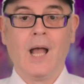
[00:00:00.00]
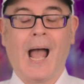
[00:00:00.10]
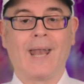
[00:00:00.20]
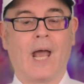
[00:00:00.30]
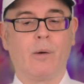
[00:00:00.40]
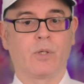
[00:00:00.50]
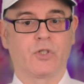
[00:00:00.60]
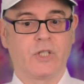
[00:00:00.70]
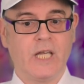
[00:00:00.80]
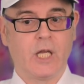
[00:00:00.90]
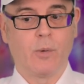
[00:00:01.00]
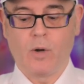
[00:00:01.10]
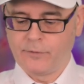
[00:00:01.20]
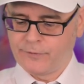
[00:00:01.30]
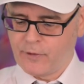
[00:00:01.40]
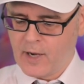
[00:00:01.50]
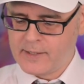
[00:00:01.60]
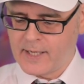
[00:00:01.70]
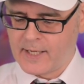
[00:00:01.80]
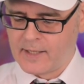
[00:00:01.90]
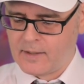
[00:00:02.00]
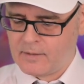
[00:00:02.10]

And I will see you on Friday.